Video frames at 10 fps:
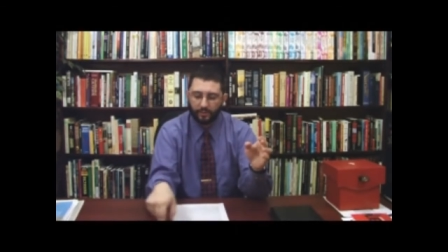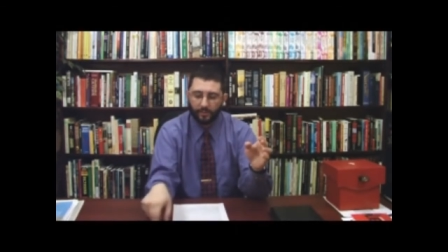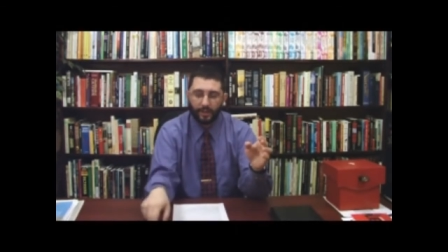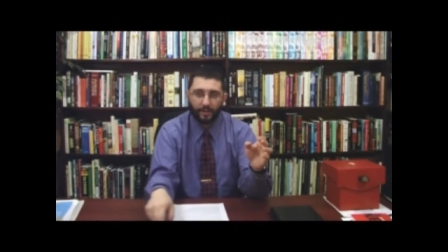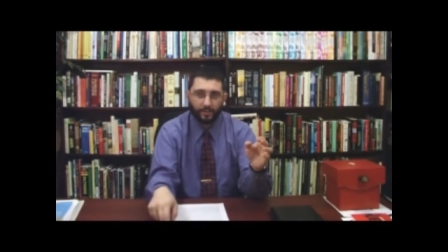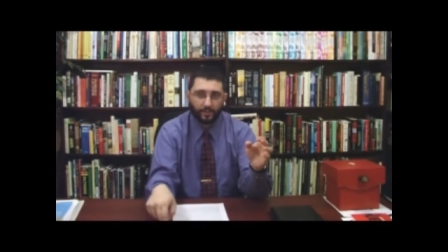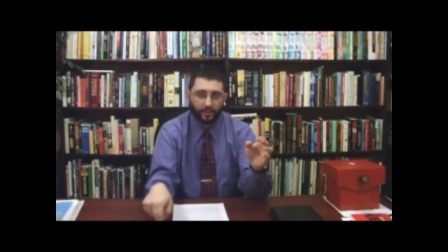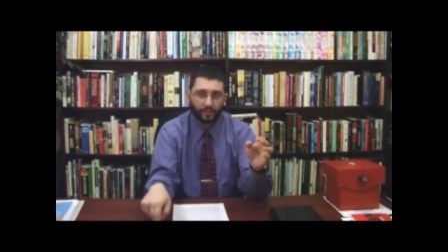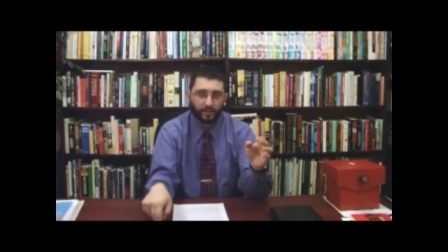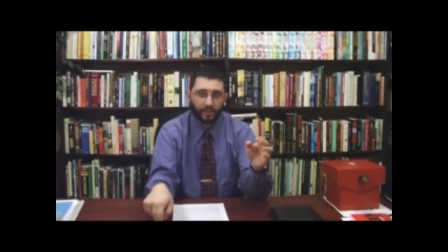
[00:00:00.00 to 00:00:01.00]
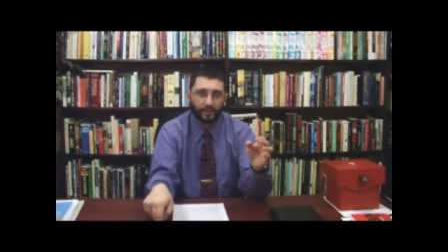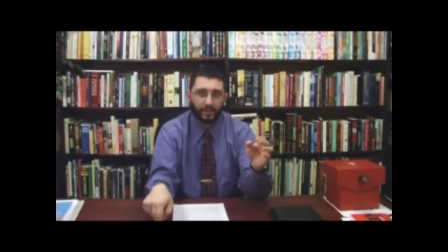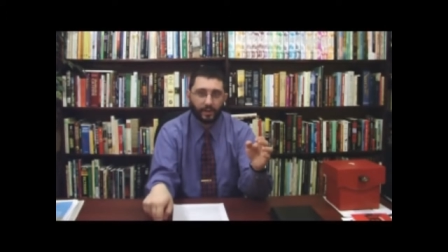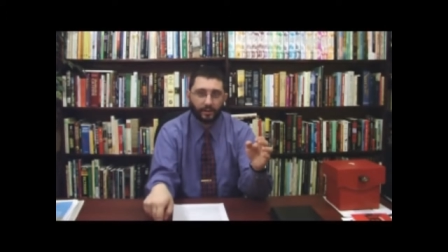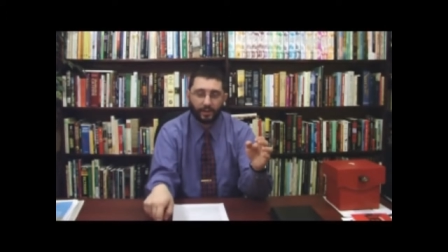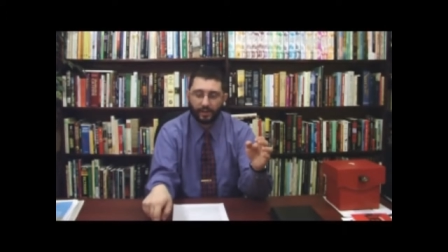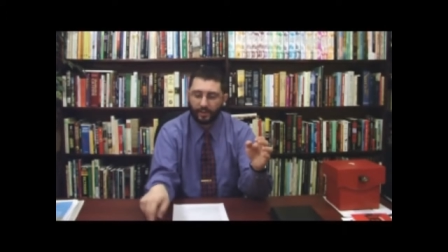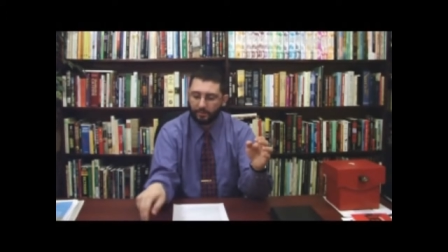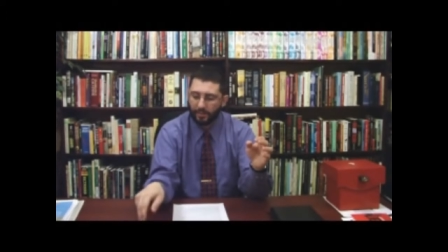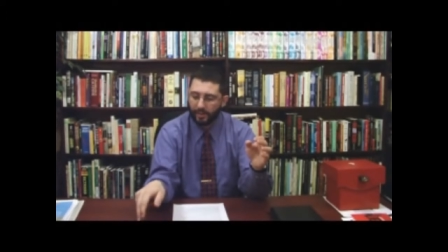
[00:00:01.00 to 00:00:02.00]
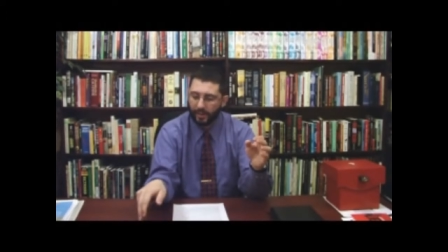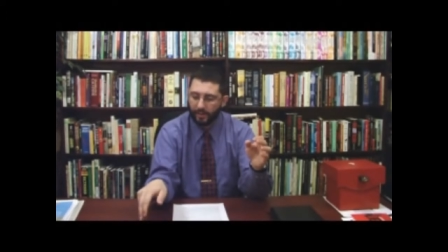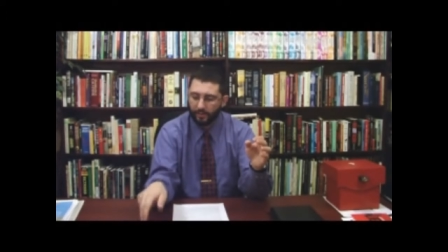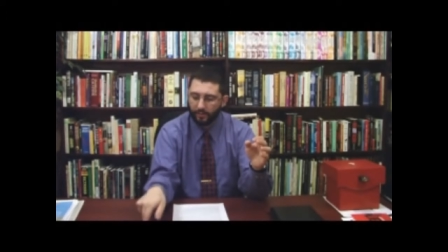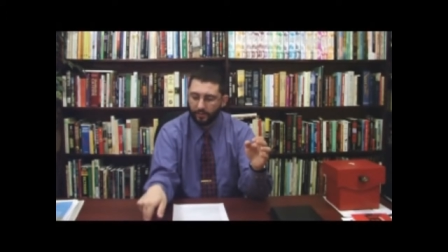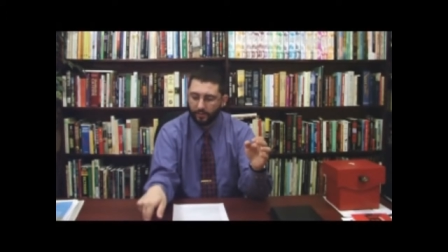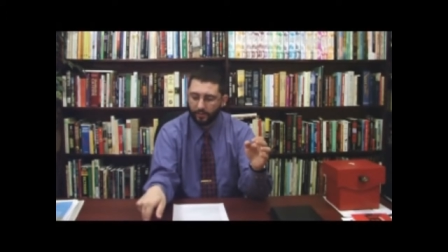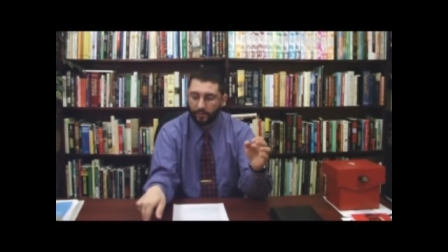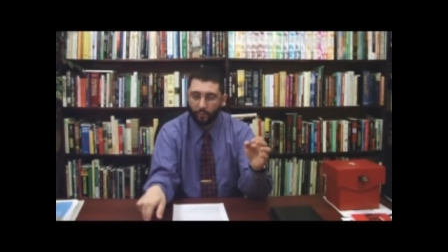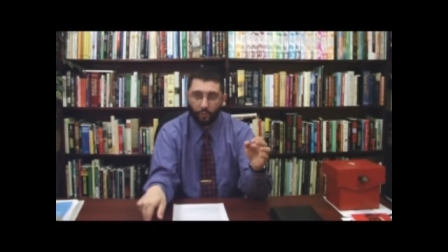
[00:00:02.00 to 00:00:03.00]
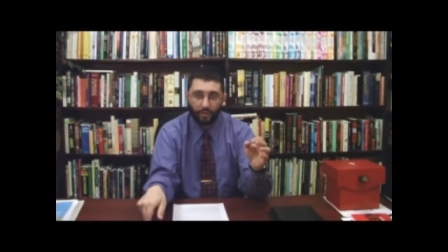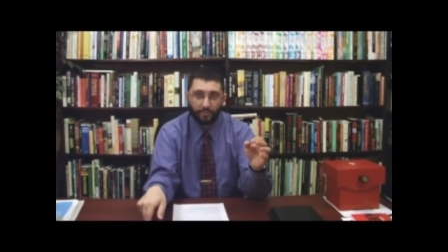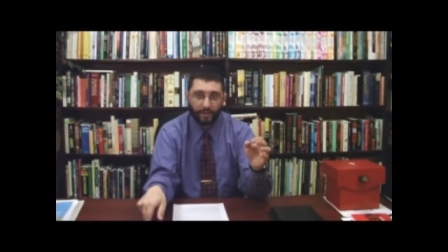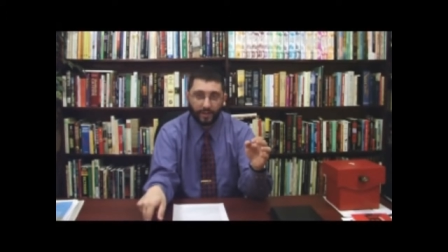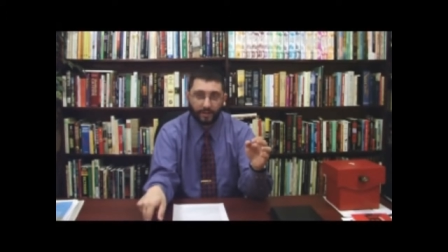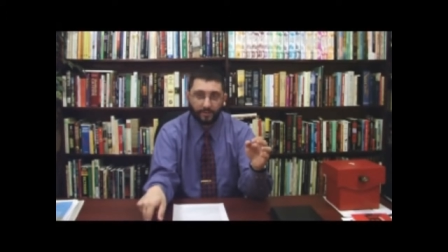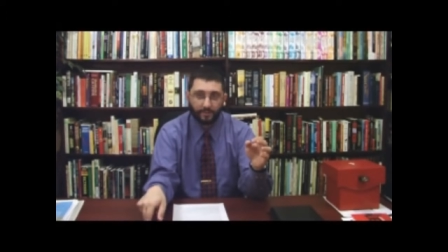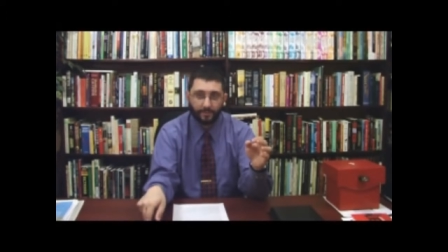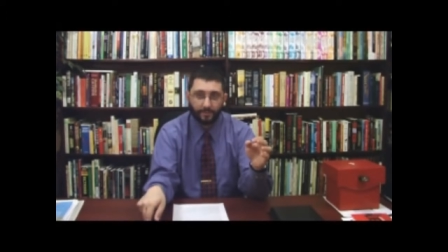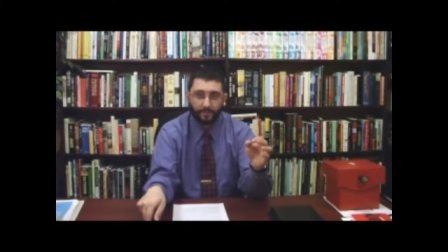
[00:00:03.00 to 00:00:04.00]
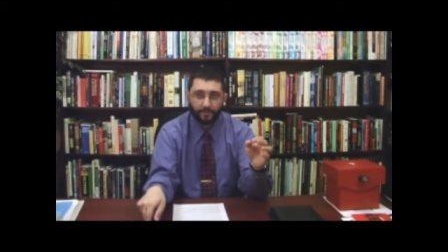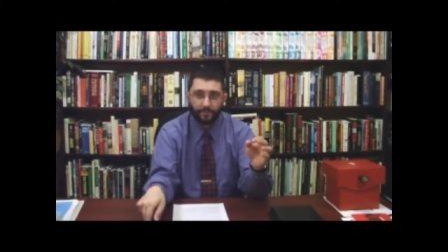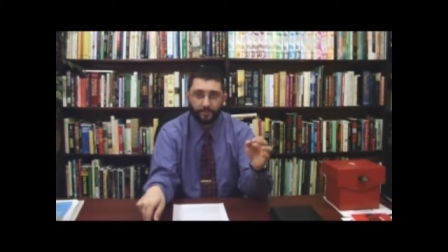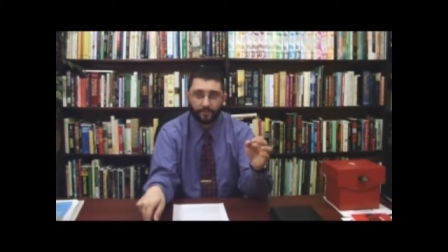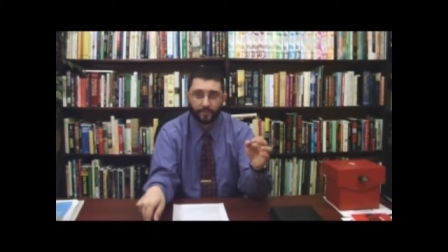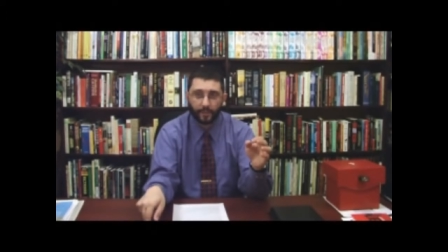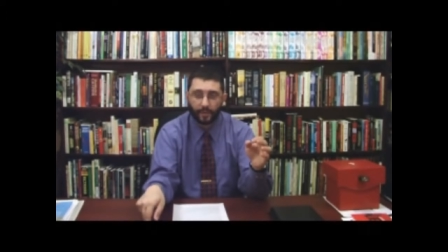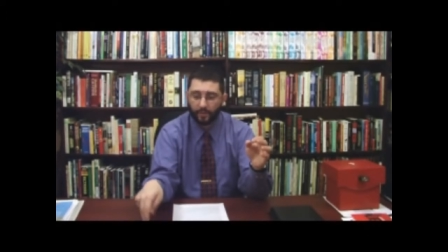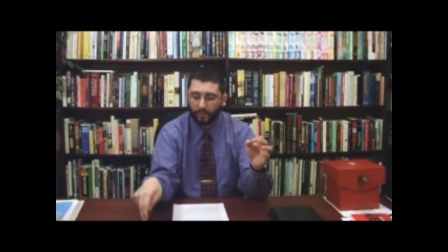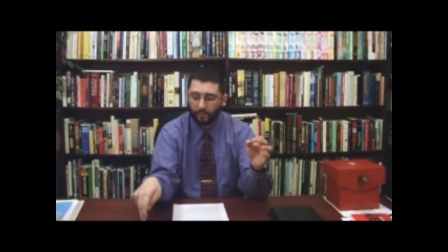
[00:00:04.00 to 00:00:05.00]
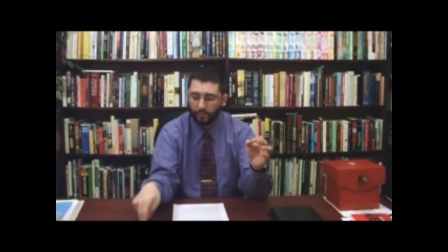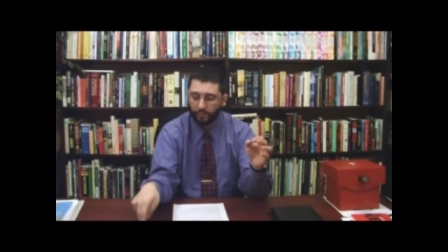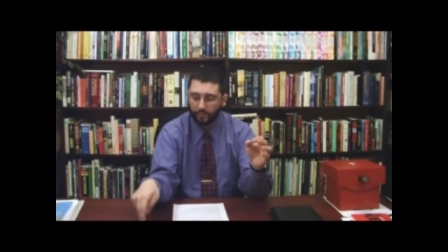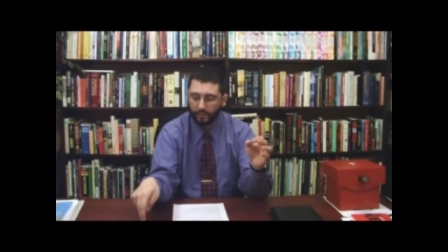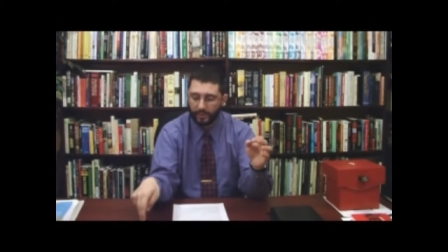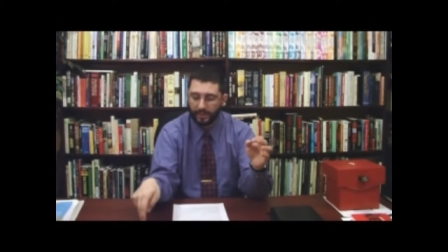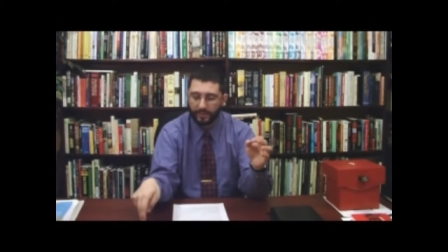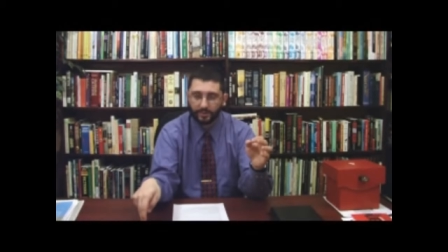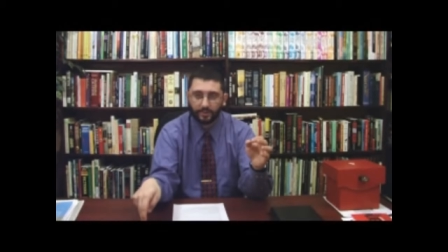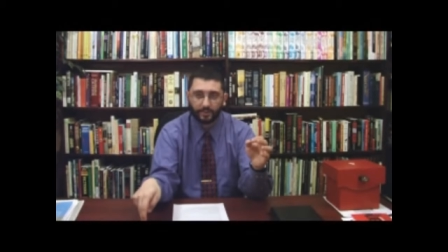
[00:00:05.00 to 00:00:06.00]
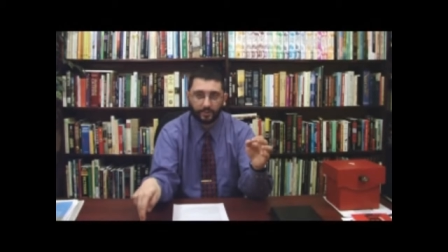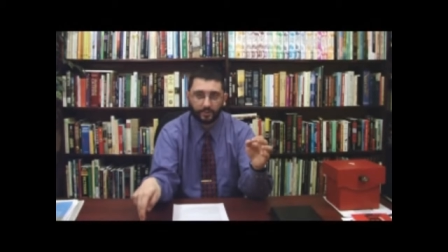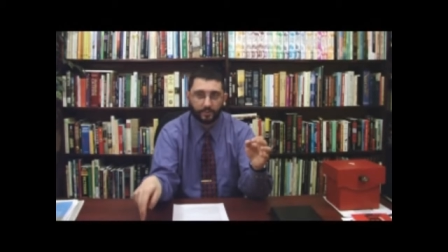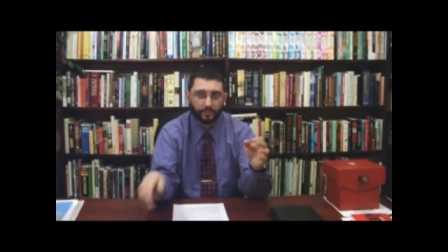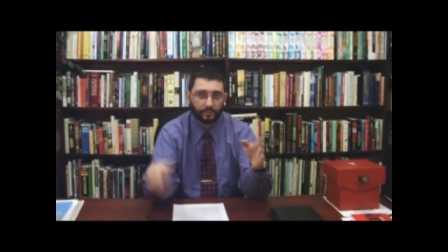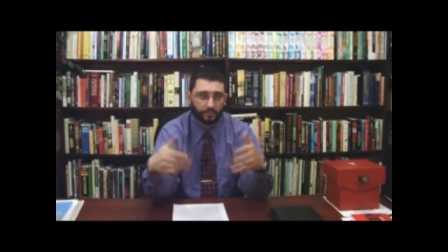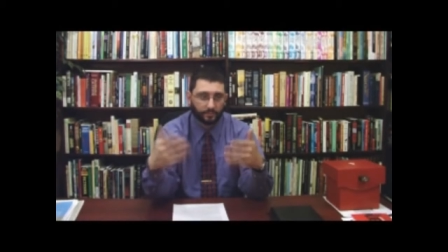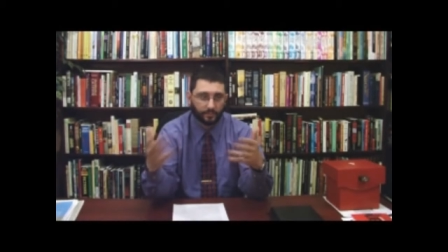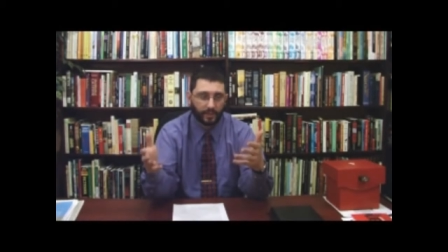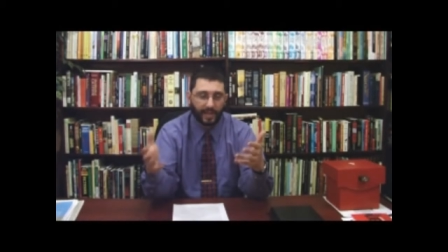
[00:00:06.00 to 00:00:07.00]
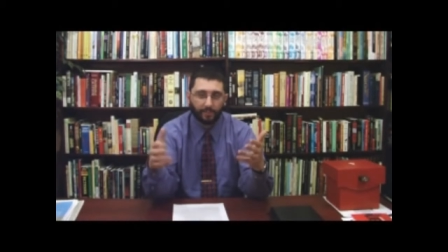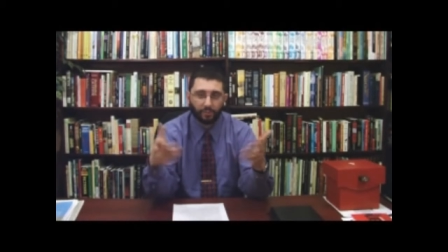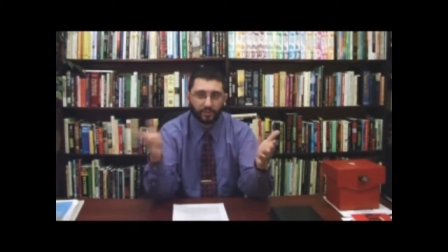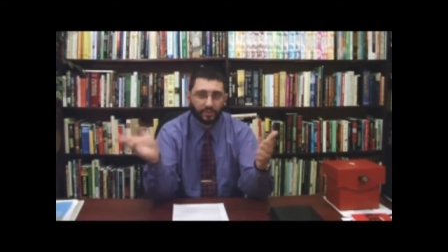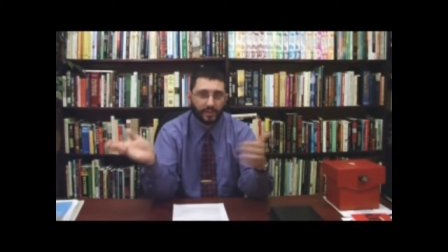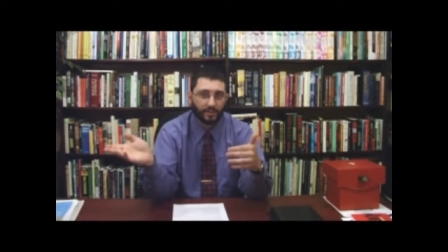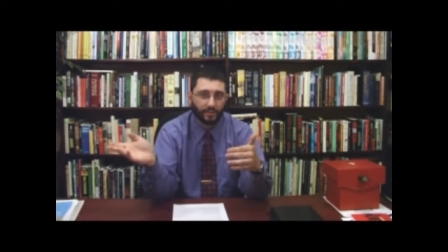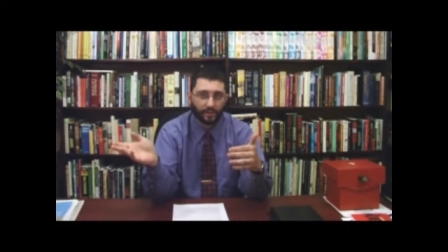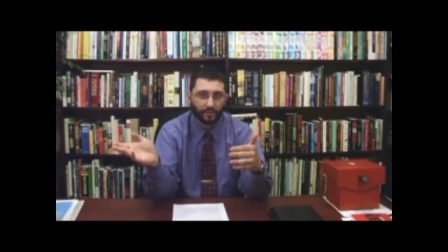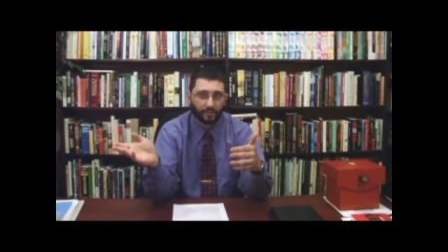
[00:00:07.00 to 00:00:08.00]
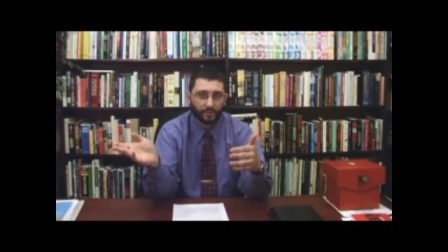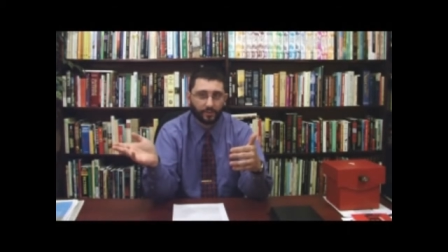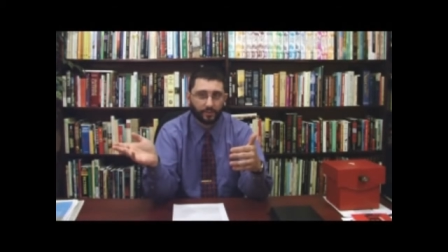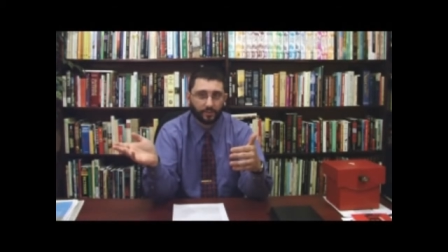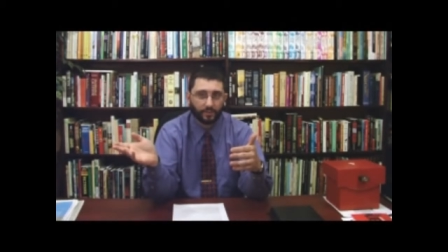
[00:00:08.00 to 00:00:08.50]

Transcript: the men of the church get together and they pick out one man who is able to teach others.